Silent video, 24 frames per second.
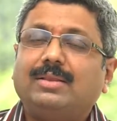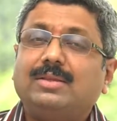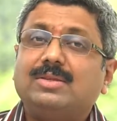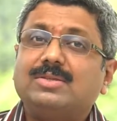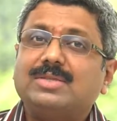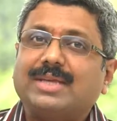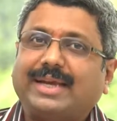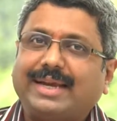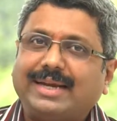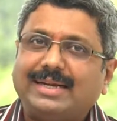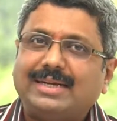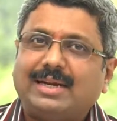the
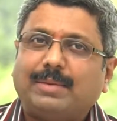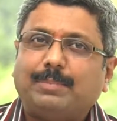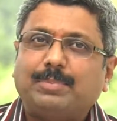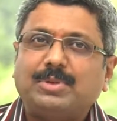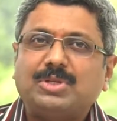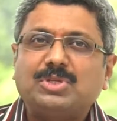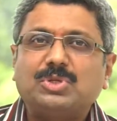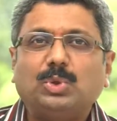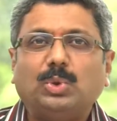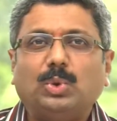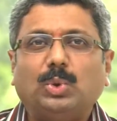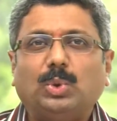second
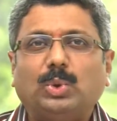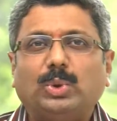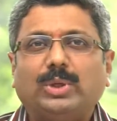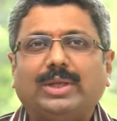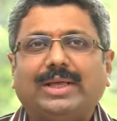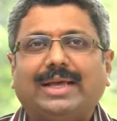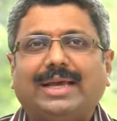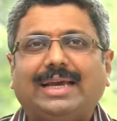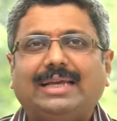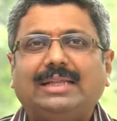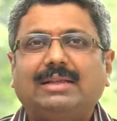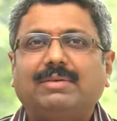episode
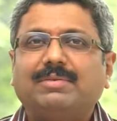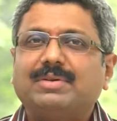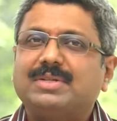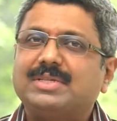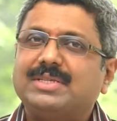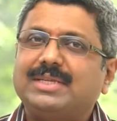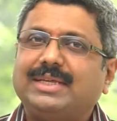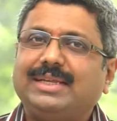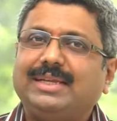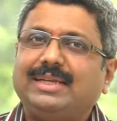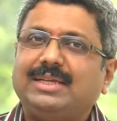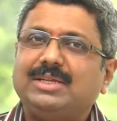in our
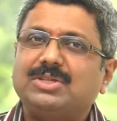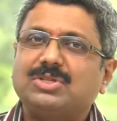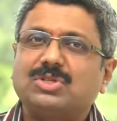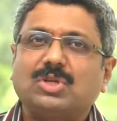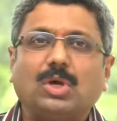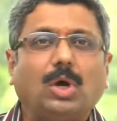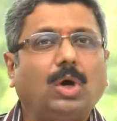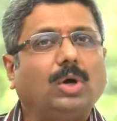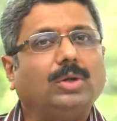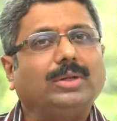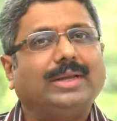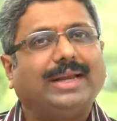
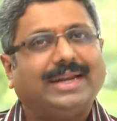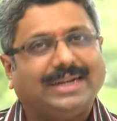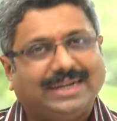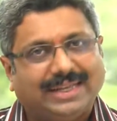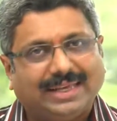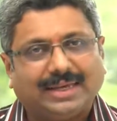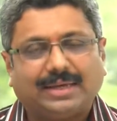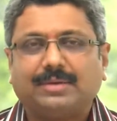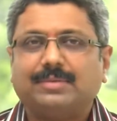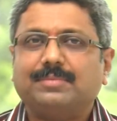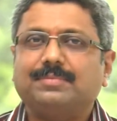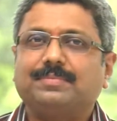series on
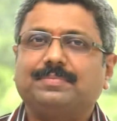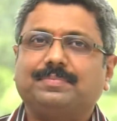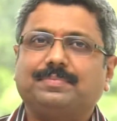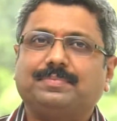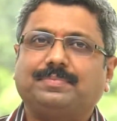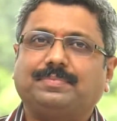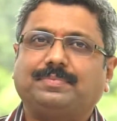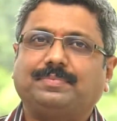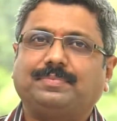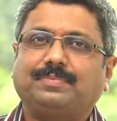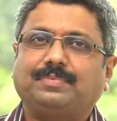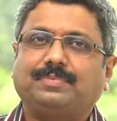headache.
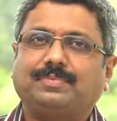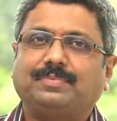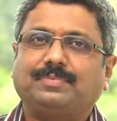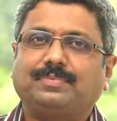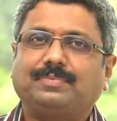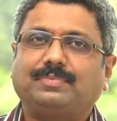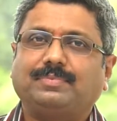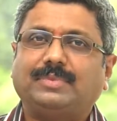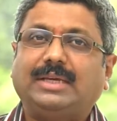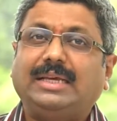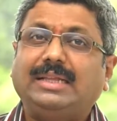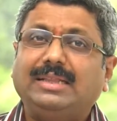
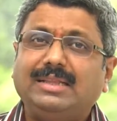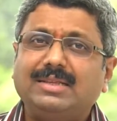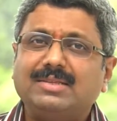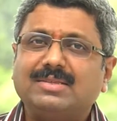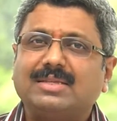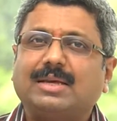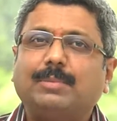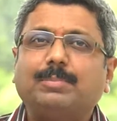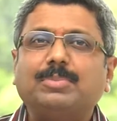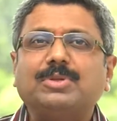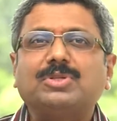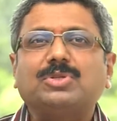In this
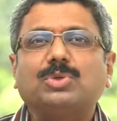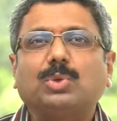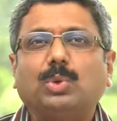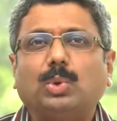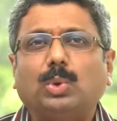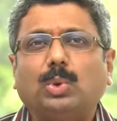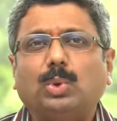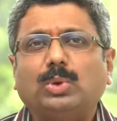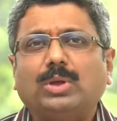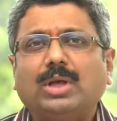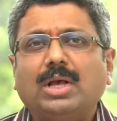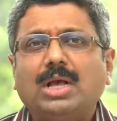
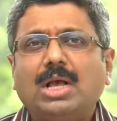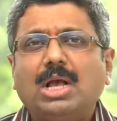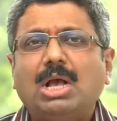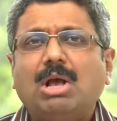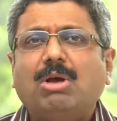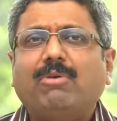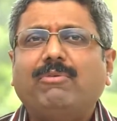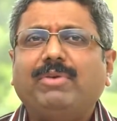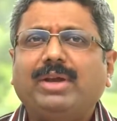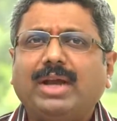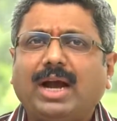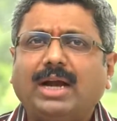episode,
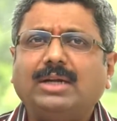we